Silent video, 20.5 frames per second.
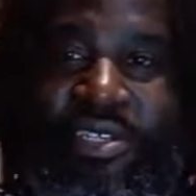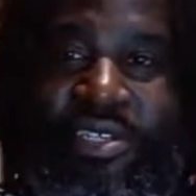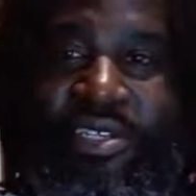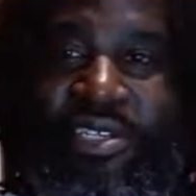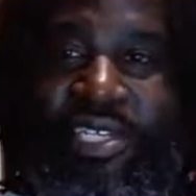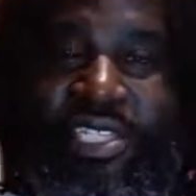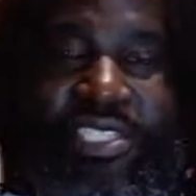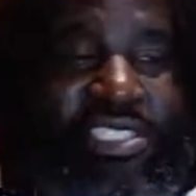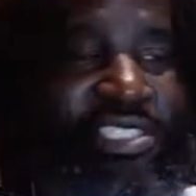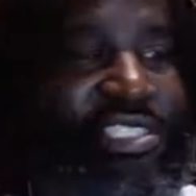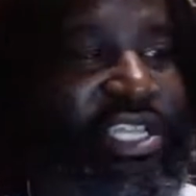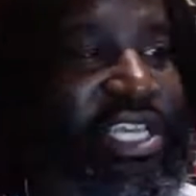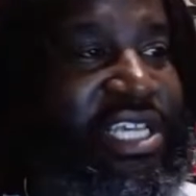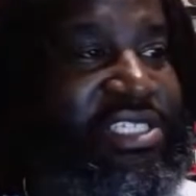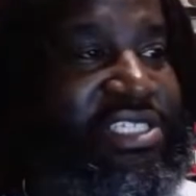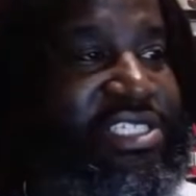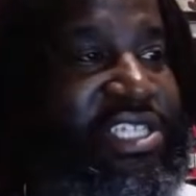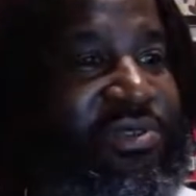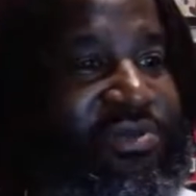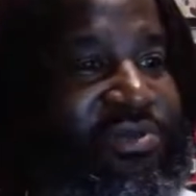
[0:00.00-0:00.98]
His
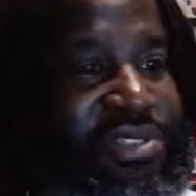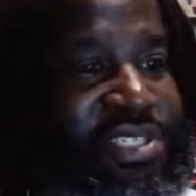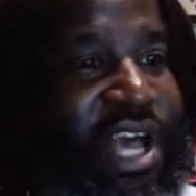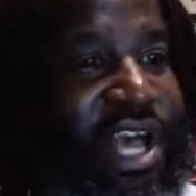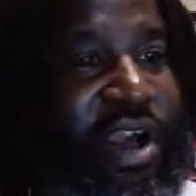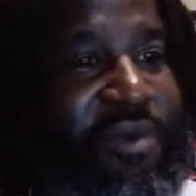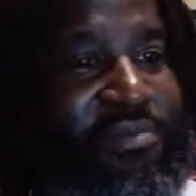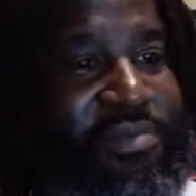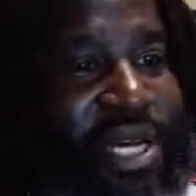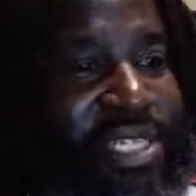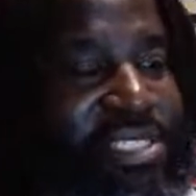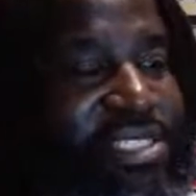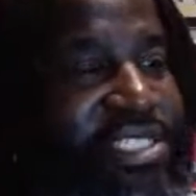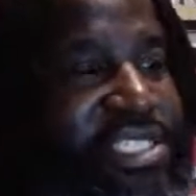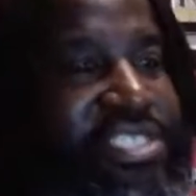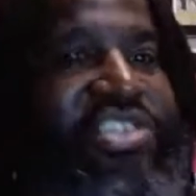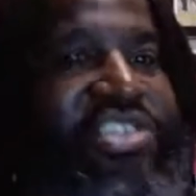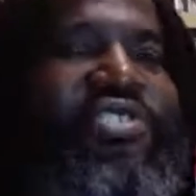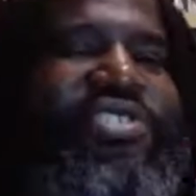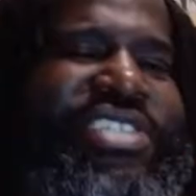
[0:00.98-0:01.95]
shield was all busted.
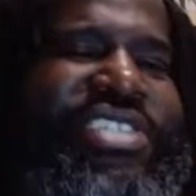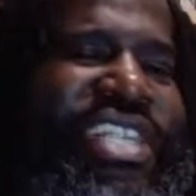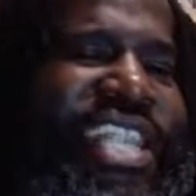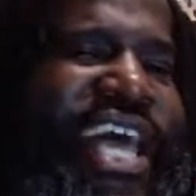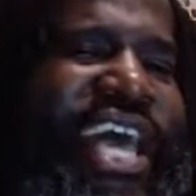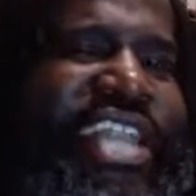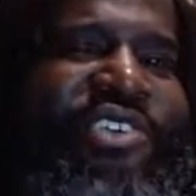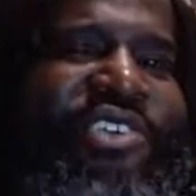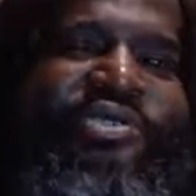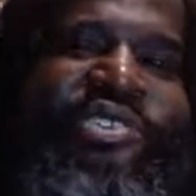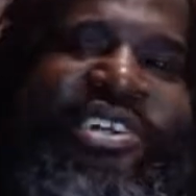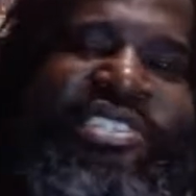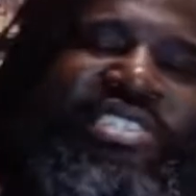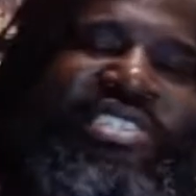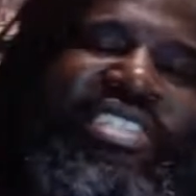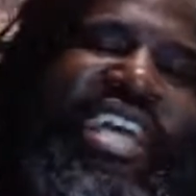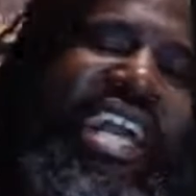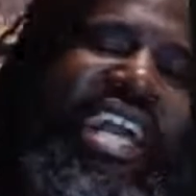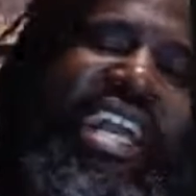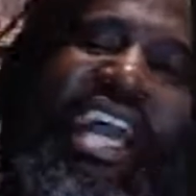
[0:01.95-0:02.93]
So it's a lot of questions
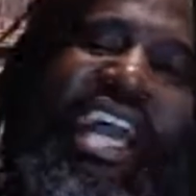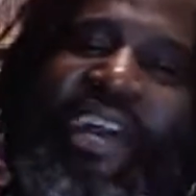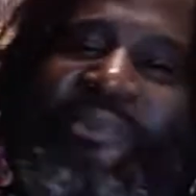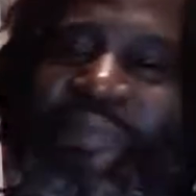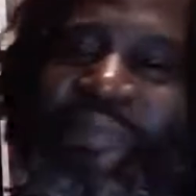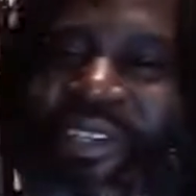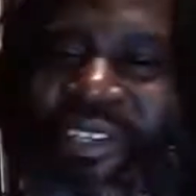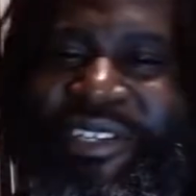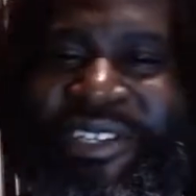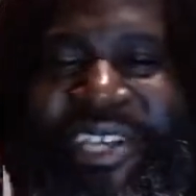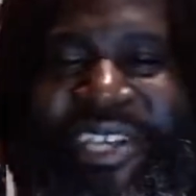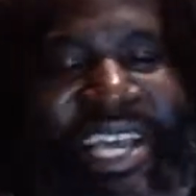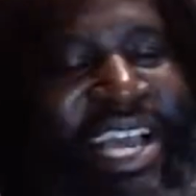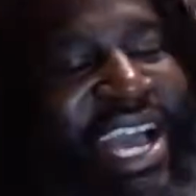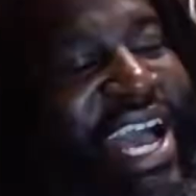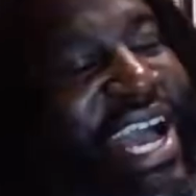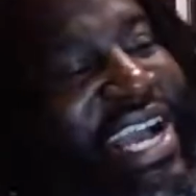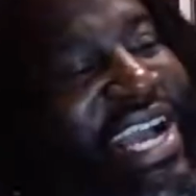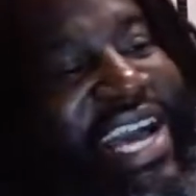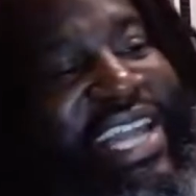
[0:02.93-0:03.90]
I got, man.
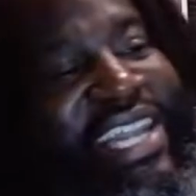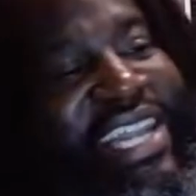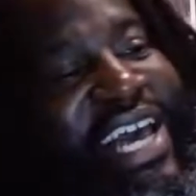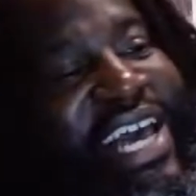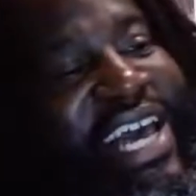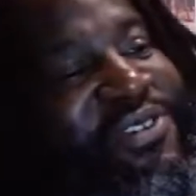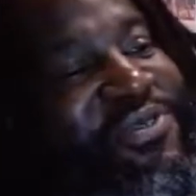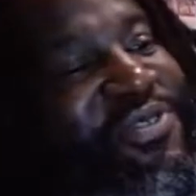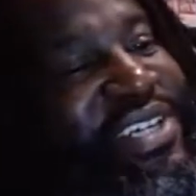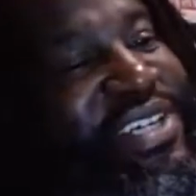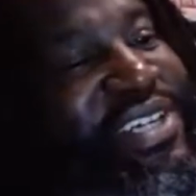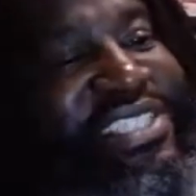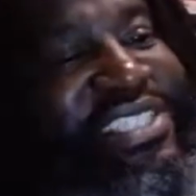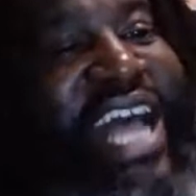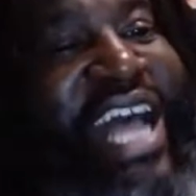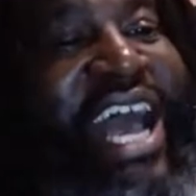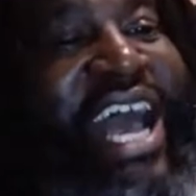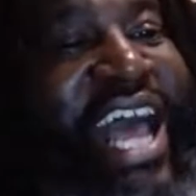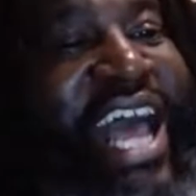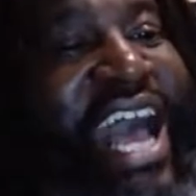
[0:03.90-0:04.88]
I got a lot of questions.
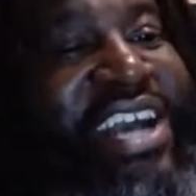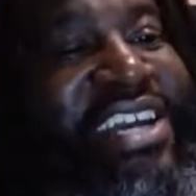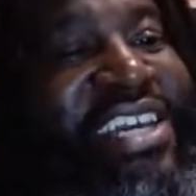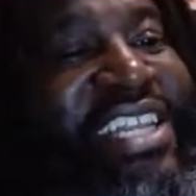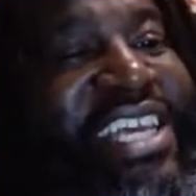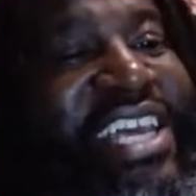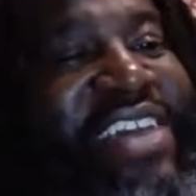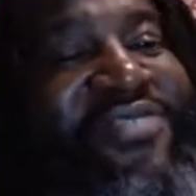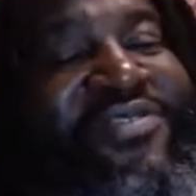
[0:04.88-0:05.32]
How could he give a